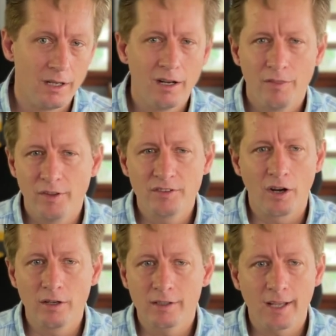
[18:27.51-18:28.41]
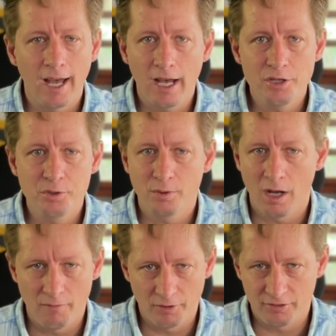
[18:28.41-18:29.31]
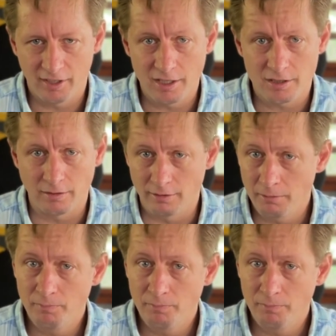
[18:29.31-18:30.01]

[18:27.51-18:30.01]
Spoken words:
These aren't casual conversations.